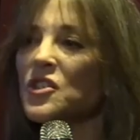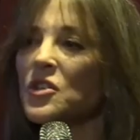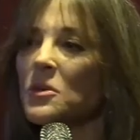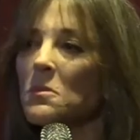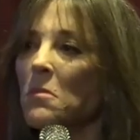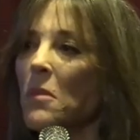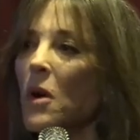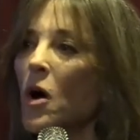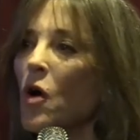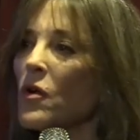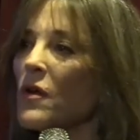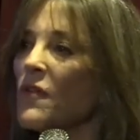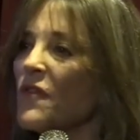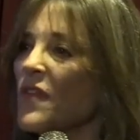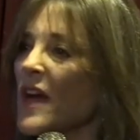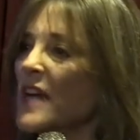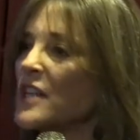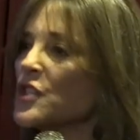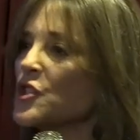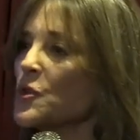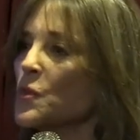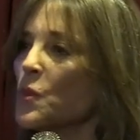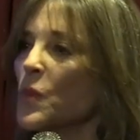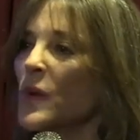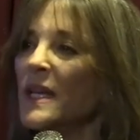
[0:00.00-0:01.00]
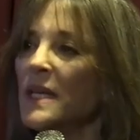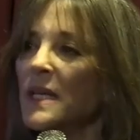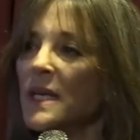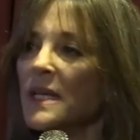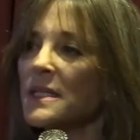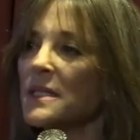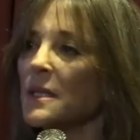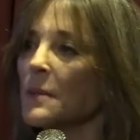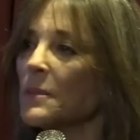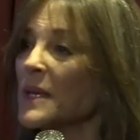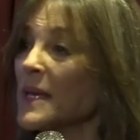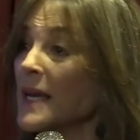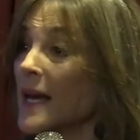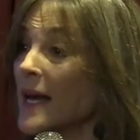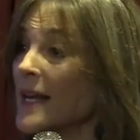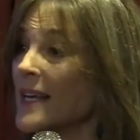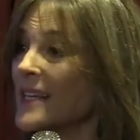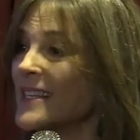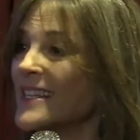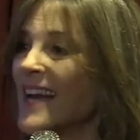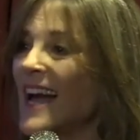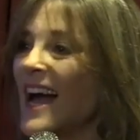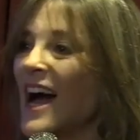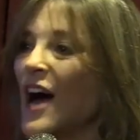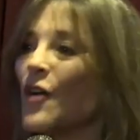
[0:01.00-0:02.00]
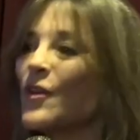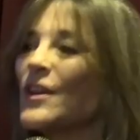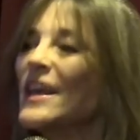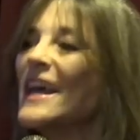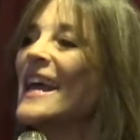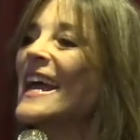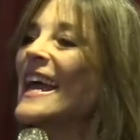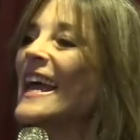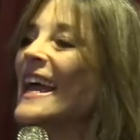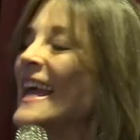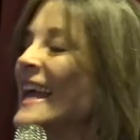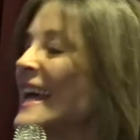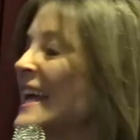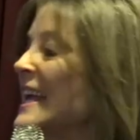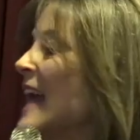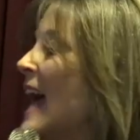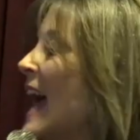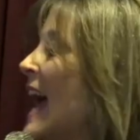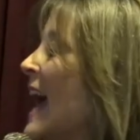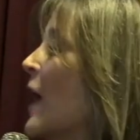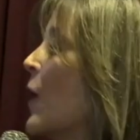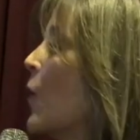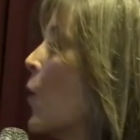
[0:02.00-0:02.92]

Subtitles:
some motivation, we need some getting down in a